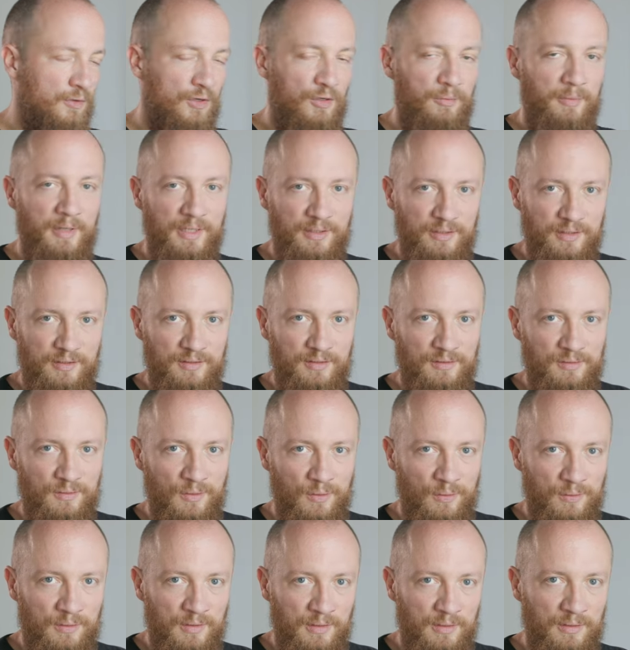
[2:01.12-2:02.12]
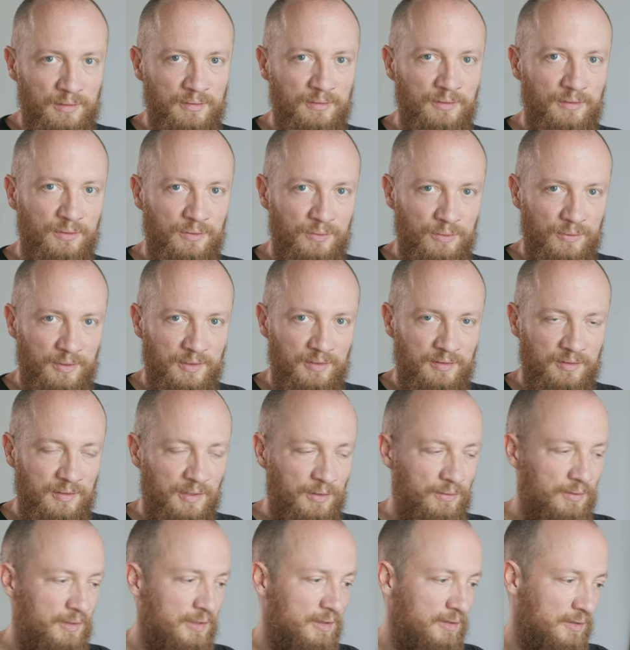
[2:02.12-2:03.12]
four batteries in total, two in
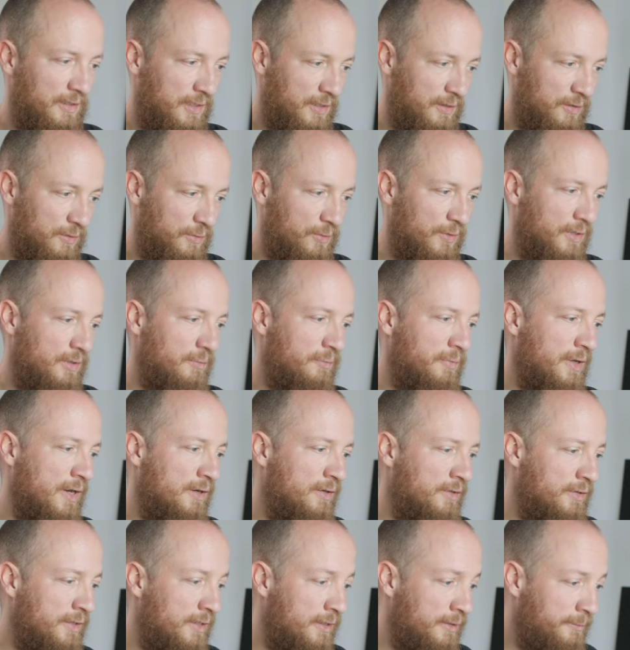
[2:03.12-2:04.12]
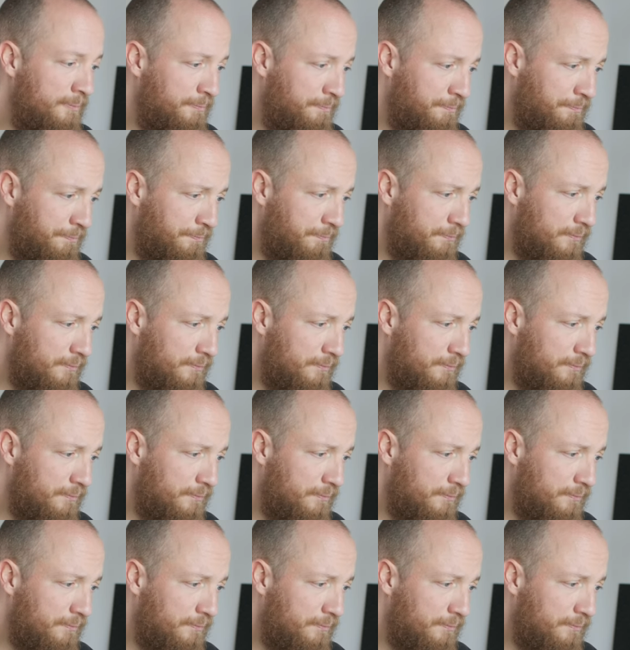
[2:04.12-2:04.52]
series and two in parallel,